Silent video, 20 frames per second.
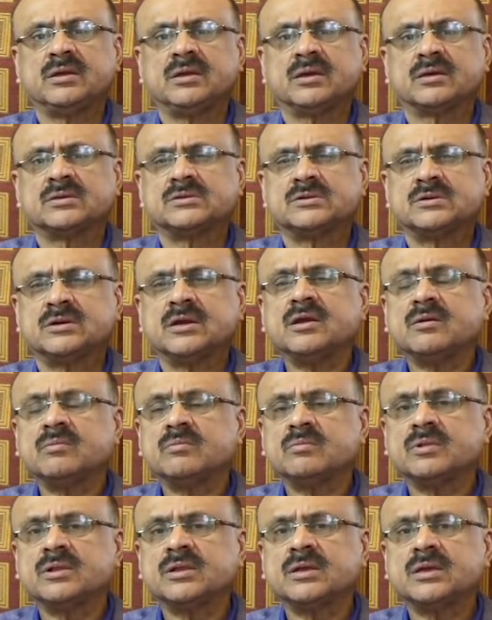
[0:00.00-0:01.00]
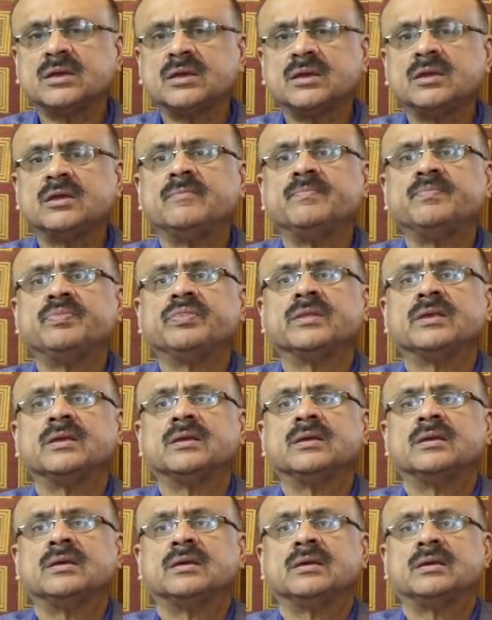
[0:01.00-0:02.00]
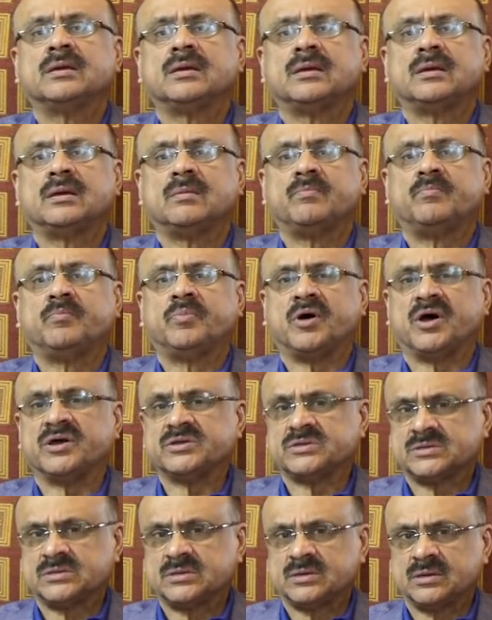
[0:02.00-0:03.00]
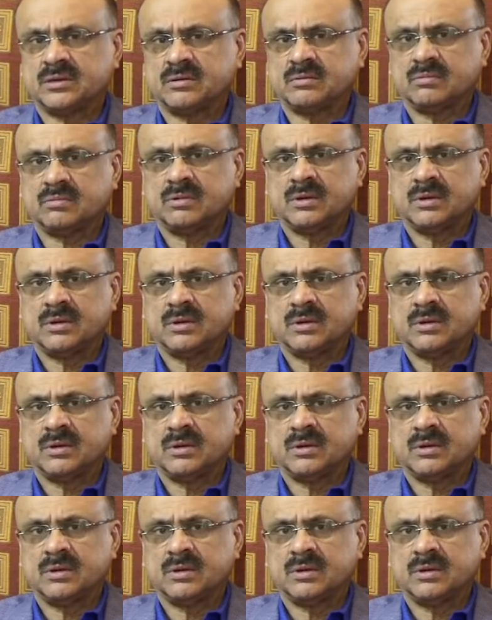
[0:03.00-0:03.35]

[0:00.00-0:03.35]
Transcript: extremely positive.